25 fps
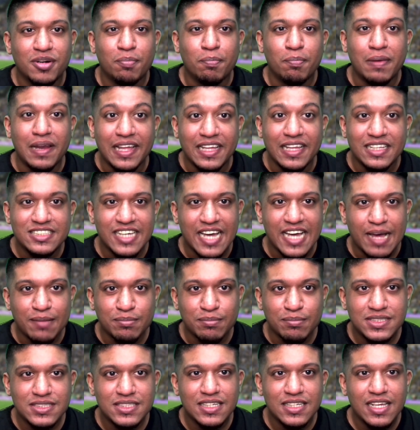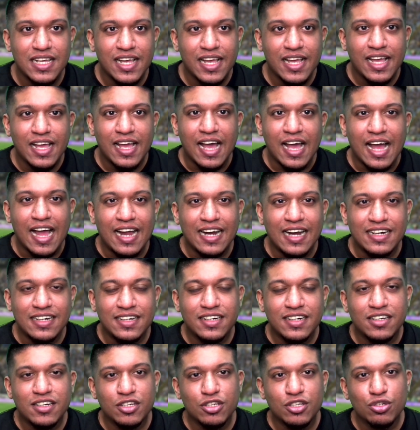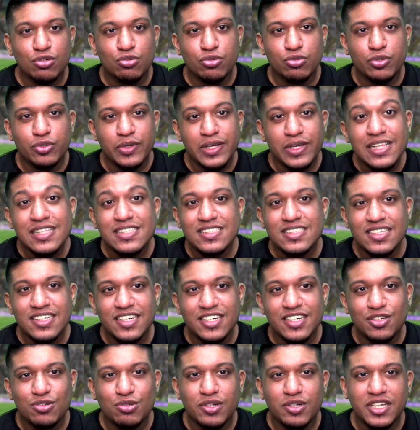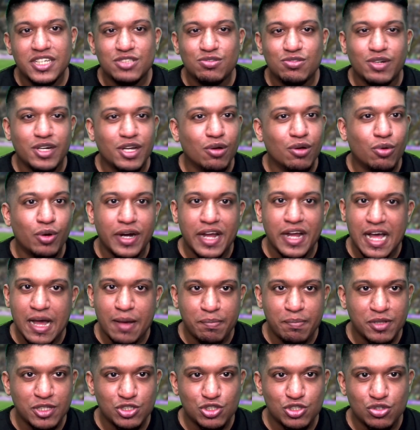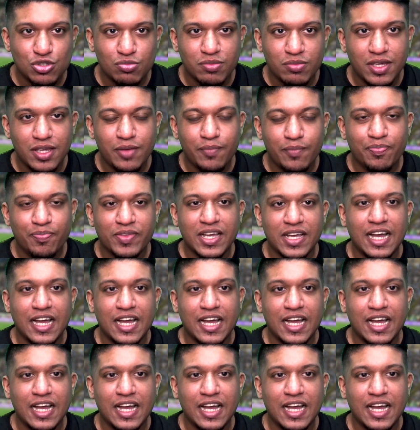play champs, and you will see in today's video what happens to me.